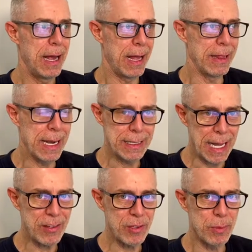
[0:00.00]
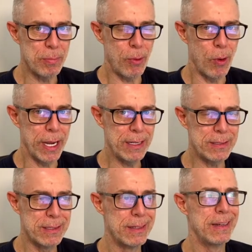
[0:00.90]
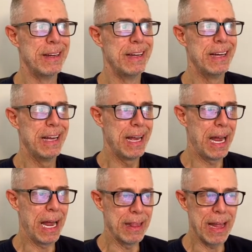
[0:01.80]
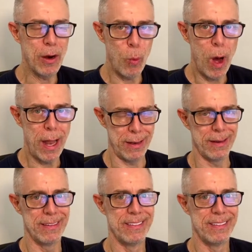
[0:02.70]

and then a decimal point, and then a 1.